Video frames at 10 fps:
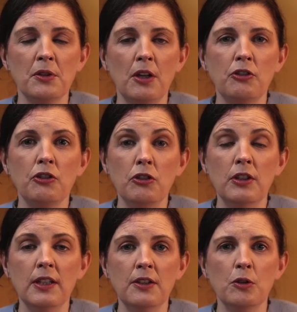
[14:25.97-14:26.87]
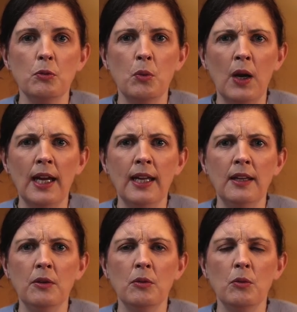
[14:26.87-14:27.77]
not tuned in to
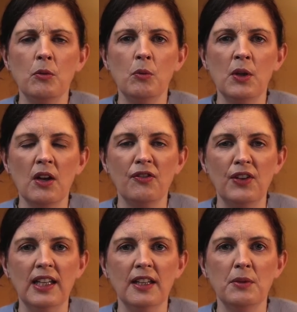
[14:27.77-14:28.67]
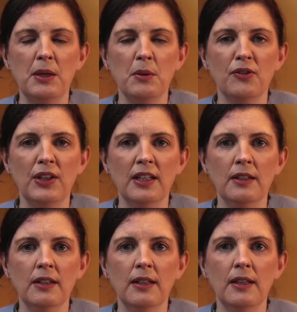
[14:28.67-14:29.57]
why we are feeling the way we're feeling.